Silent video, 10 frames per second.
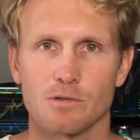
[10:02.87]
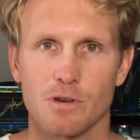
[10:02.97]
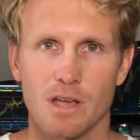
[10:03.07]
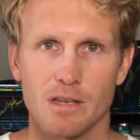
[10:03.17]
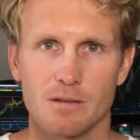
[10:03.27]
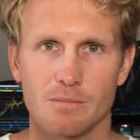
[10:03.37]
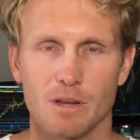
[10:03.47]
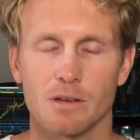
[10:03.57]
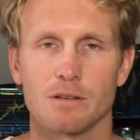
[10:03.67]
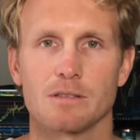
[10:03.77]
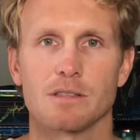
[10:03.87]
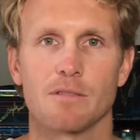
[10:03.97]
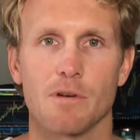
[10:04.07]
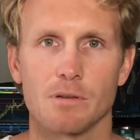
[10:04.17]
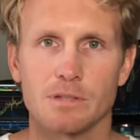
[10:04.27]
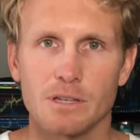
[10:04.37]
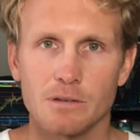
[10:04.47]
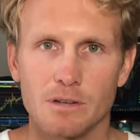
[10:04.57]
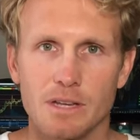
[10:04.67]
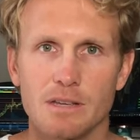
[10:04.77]
to trade because the
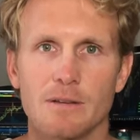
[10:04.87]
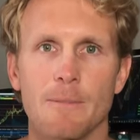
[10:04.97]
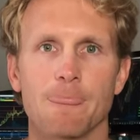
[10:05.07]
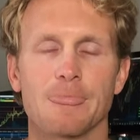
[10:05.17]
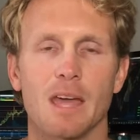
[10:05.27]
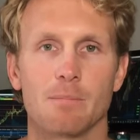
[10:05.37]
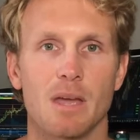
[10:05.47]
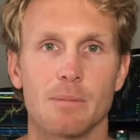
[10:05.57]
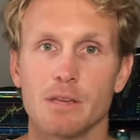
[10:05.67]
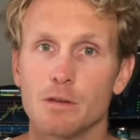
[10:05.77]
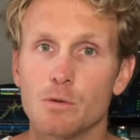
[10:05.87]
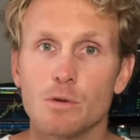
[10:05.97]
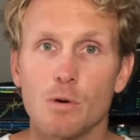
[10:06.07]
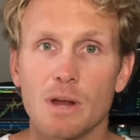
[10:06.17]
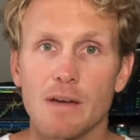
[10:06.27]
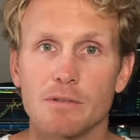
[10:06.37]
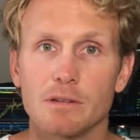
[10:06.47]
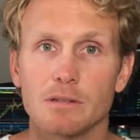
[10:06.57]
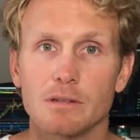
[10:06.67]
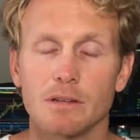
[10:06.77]
volatility and maybe you don't have
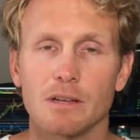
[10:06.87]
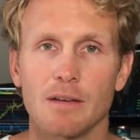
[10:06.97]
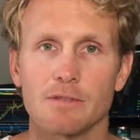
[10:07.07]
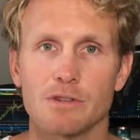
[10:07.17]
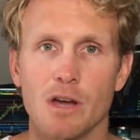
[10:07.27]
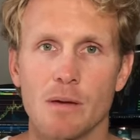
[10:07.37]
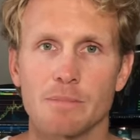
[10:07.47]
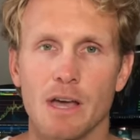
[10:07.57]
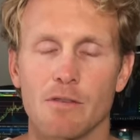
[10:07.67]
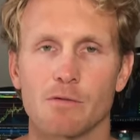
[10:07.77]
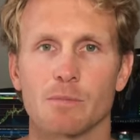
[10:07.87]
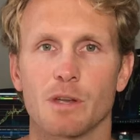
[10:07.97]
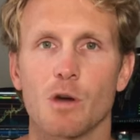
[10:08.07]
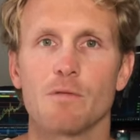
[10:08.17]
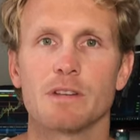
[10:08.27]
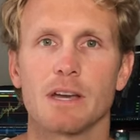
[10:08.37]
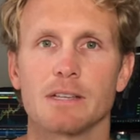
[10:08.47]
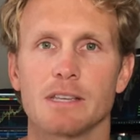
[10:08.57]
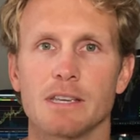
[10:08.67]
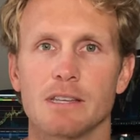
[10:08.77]
a have a job now from the
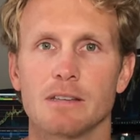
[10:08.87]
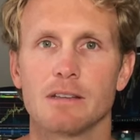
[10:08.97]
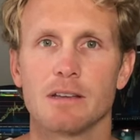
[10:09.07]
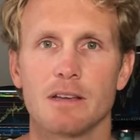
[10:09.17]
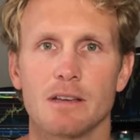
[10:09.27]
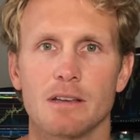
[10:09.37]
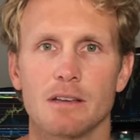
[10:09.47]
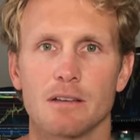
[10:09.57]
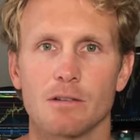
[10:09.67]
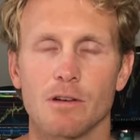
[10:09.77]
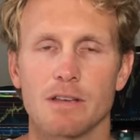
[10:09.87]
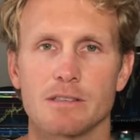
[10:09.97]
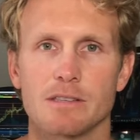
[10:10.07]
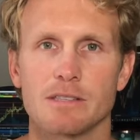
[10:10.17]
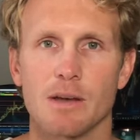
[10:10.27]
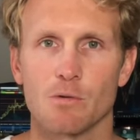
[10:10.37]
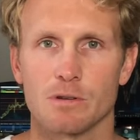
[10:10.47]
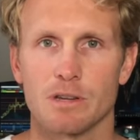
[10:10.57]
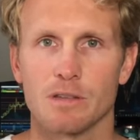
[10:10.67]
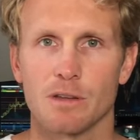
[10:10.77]
COVID-19 crisis that
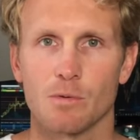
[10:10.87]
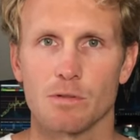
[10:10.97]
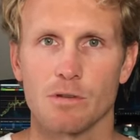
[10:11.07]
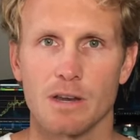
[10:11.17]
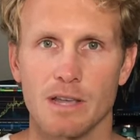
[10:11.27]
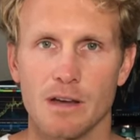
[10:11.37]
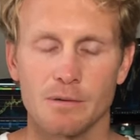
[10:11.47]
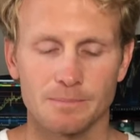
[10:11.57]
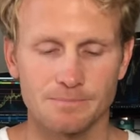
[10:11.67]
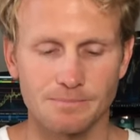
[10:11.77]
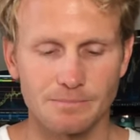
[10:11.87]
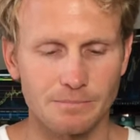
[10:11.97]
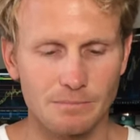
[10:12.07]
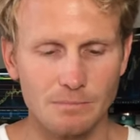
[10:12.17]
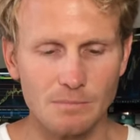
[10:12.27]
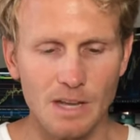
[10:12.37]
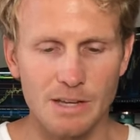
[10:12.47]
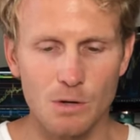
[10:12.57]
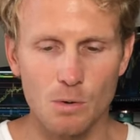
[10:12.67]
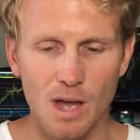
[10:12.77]
we're dealing with right now
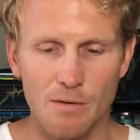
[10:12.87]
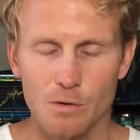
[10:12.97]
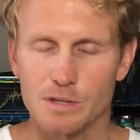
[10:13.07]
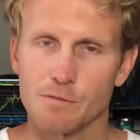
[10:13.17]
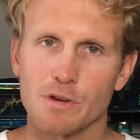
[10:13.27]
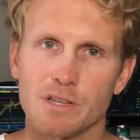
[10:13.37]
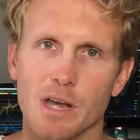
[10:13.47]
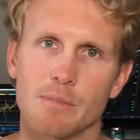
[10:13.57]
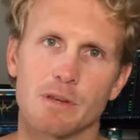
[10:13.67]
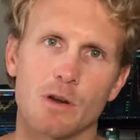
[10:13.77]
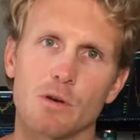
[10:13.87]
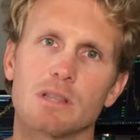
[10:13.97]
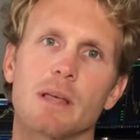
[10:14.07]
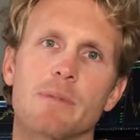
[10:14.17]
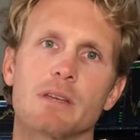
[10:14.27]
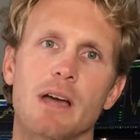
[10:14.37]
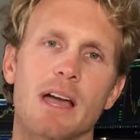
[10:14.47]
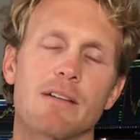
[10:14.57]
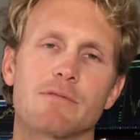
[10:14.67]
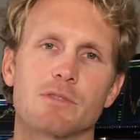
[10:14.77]
and you have all this free time and you know what let me
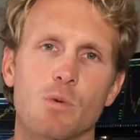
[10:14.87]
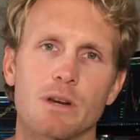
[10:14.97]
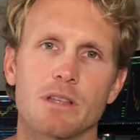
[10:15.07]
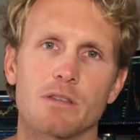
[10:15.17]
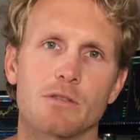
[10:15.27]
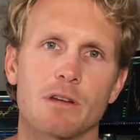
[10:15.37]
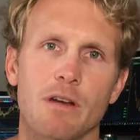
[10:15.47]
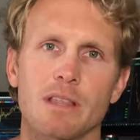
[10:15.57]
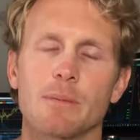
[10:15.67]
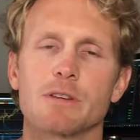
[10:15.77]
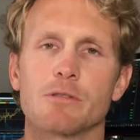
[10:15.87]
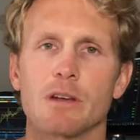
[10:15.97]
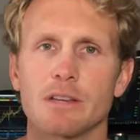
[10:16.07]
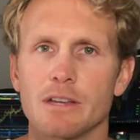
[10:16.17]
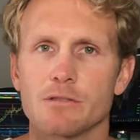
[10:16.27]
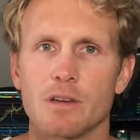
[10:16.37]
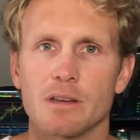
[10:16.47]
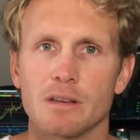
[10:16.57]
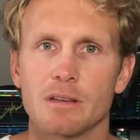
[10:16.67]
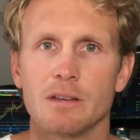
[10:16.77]
I have 20 30 grand let me try day
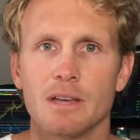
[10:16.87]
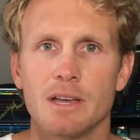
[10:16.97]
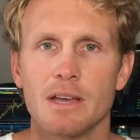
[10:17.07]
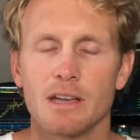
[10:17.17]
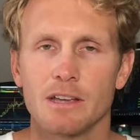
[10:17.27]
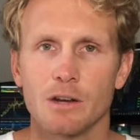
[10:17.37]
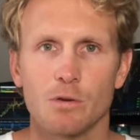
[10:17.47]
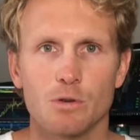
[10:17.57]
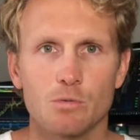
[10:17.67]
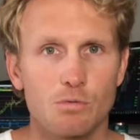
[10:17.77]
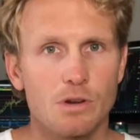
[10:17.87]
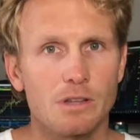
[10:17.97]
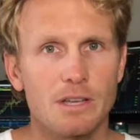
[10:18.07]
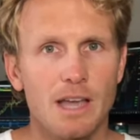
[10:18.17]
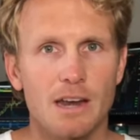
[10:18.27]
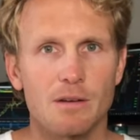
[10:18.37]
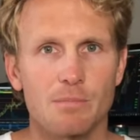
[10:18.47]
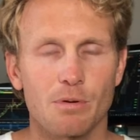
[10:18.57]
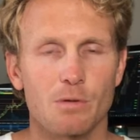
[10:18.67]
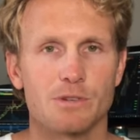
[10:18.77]
trading you know and you really got to
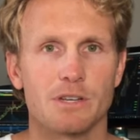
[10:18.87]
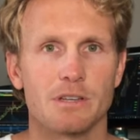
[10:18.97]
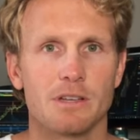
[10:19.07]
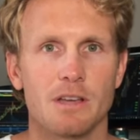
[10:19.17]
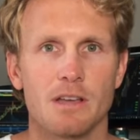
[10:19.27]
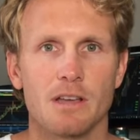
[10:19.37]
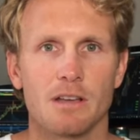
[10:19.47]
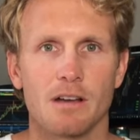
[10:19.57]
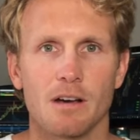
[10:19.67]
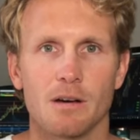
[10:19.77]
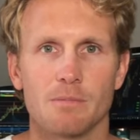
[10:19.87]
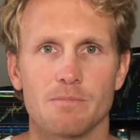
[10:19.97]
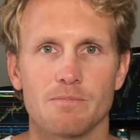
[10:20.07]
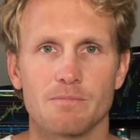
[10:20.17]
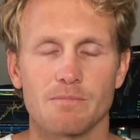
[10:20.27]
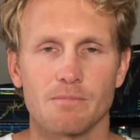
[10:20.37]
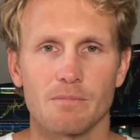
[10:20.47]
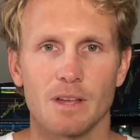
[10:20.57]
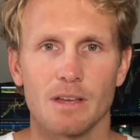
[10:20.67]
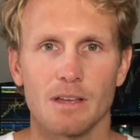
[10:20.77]
approach it um,
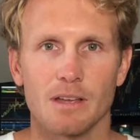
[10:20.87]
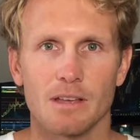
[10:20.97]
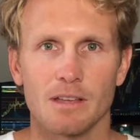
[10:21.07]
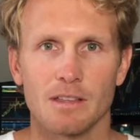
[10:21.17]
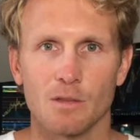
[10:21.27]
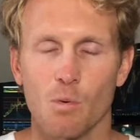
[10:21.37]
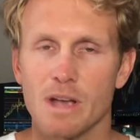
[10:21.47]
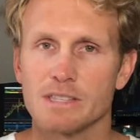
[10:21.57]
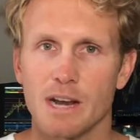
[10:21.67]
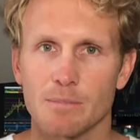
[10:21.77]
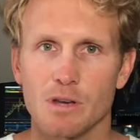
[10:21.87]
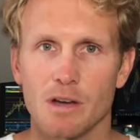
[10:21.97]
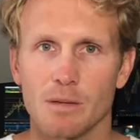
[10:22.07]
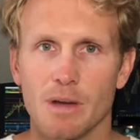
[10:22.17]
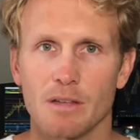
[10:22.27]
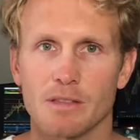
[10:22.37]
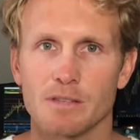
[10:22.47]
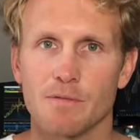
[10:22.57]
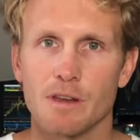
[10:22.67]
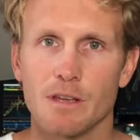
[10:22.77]
in the ways that I'm talking about in
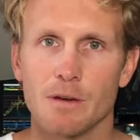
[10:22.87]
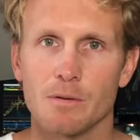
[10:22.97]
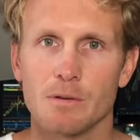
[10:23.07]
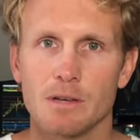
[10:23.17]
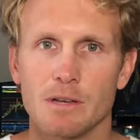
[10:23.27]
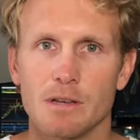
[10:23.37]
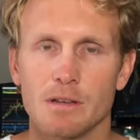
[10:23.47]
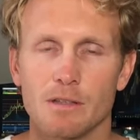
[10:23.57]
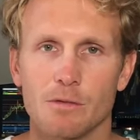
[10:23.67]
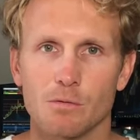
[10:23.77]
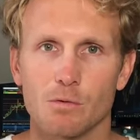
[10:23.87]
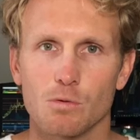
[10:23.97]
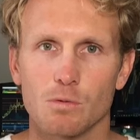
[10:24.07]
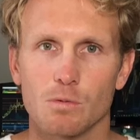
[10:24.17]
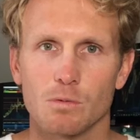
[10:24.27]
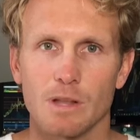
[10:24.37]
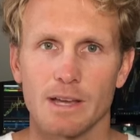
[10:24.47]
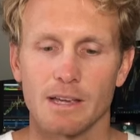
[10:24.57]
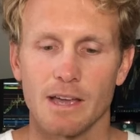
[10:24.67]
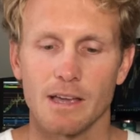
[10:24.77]
this video through
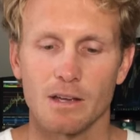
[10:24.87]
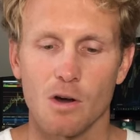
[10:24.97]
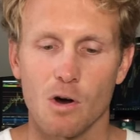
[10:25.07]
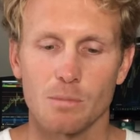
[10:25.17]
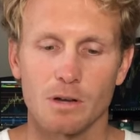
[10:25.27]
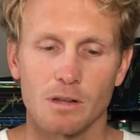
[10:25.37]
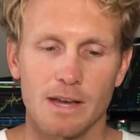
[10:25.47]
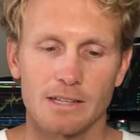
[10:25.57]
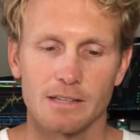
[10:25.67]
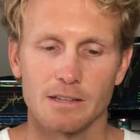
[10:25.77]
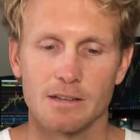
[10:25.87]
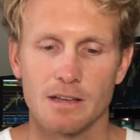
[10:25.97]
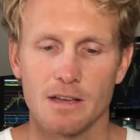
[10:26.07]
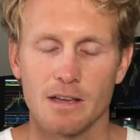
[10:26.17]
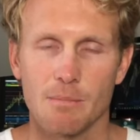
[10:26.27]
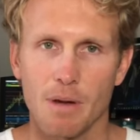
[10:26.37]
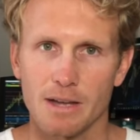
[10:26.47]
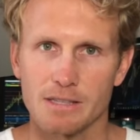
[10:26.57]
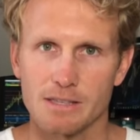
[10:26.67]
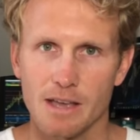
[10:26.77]
like a calm collected
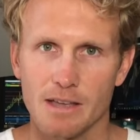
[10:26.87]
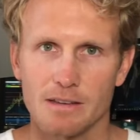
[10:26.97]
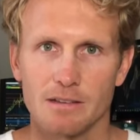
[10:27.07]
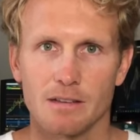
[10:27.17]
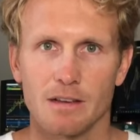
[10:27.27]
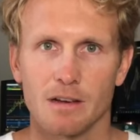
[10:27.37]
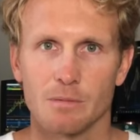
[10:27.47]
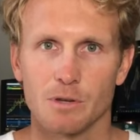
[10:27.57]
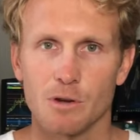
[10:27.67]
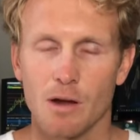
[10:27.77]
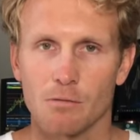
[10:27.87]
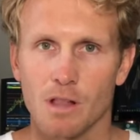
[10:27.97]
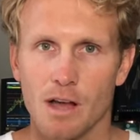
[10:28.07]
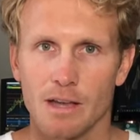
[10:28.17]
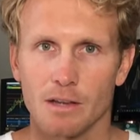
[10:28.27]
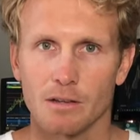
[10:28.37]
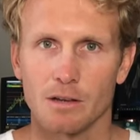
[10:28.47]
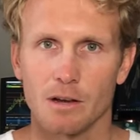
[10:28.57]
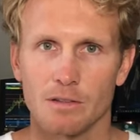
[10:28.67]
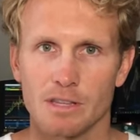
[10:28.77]
mindset um, you're not relying
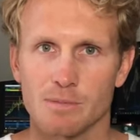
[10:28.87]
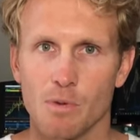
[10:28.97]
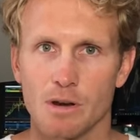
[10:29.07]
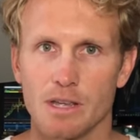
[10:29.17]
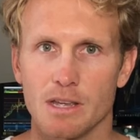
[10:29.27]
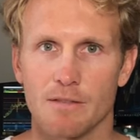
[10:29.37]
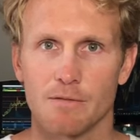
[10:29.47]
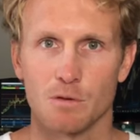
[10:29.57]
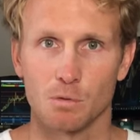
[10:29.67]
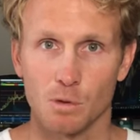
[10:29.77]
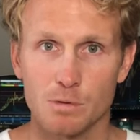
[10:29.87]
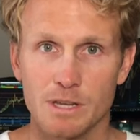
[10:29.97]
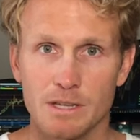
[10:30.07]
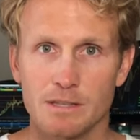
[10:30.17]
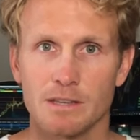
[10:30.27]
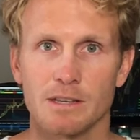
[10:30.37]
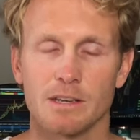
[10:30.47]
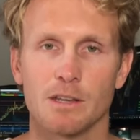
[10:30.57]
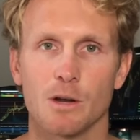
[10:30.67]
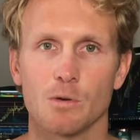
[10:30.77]
on this money if you lose it.
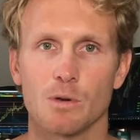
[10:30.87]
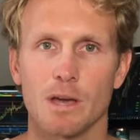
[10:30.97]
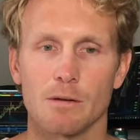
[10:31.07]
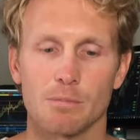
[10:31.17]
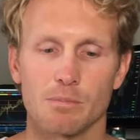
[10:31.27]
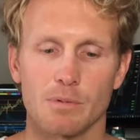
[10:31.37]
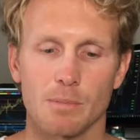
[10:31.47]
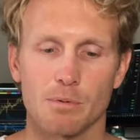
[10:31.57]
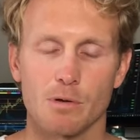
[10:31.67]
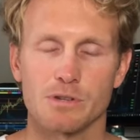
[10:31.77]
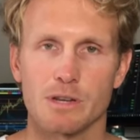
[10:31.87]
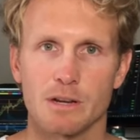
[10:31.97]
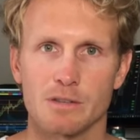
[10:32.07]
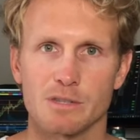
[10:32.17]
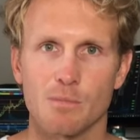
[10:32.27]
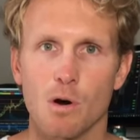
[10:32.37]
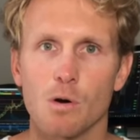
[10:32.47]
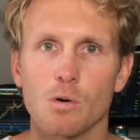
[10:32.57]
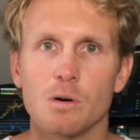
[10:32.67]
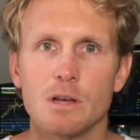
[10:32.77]
You know, you got to approach it in a
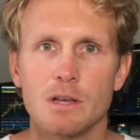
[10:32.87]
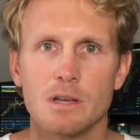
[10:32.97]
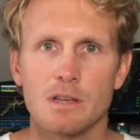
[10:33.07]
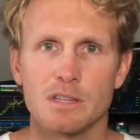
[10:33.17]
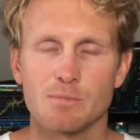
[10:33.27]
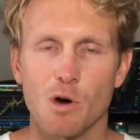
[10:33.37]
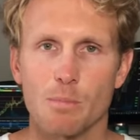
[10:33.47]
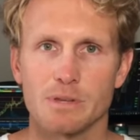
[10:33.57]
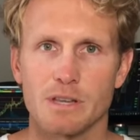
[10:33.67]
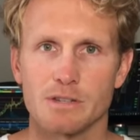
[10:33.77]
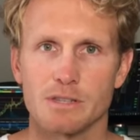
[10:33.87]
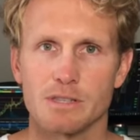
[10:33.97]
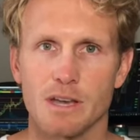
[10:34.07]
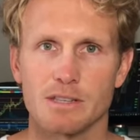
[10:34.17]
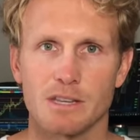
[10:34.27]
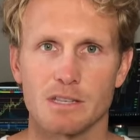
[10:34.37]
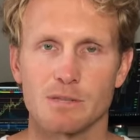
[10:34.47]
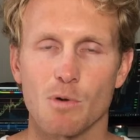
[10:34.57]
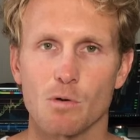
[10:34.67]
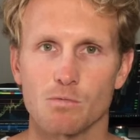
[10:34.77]
small, small position sizing,
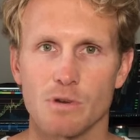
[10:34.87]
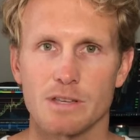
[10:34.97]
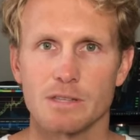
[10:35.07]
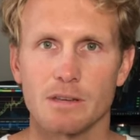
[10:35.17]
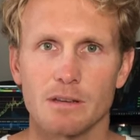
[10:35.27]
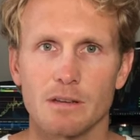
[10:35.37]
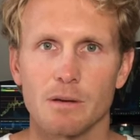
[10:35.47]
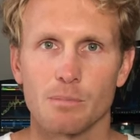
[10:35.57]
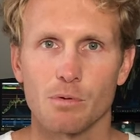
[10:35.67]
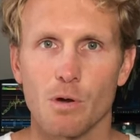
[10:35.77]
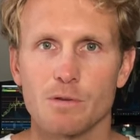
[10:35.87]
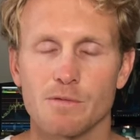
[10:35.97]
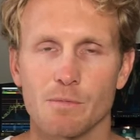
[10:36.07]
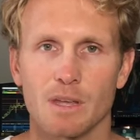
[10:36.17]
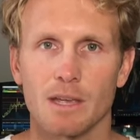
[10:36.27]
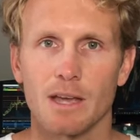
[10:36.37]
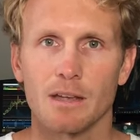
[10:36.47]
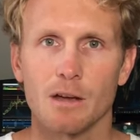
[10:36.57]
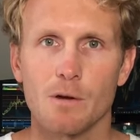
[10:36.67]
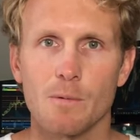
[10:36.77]
small risk approach from the
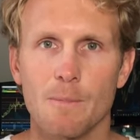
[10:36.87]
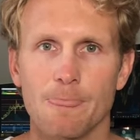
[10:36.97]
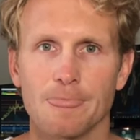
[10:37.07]
get go.